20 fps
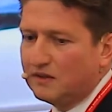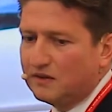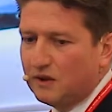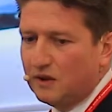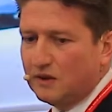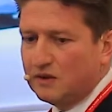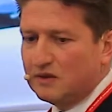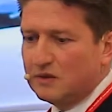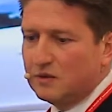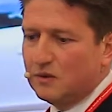So
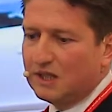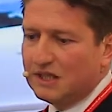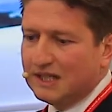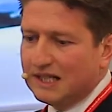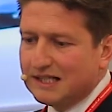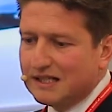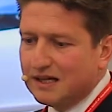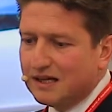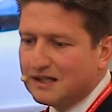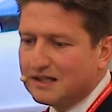it's quite an
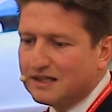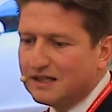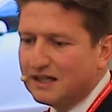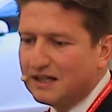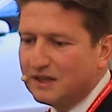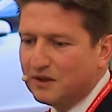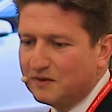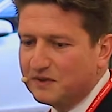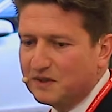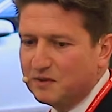exciting,
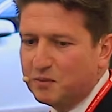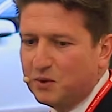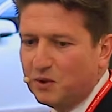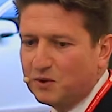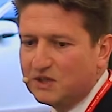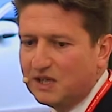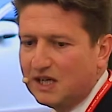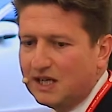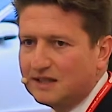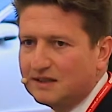innovative
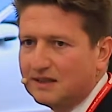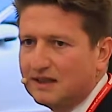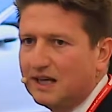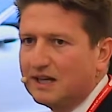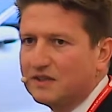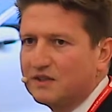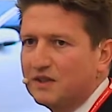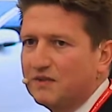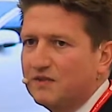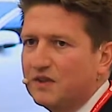project.
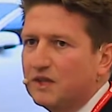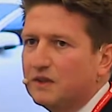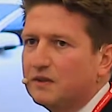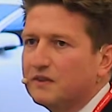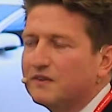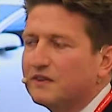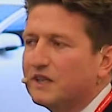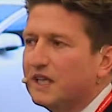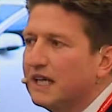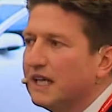Electric
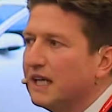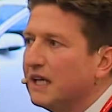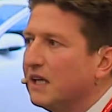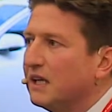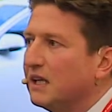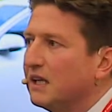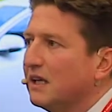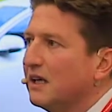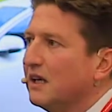vehicles are here,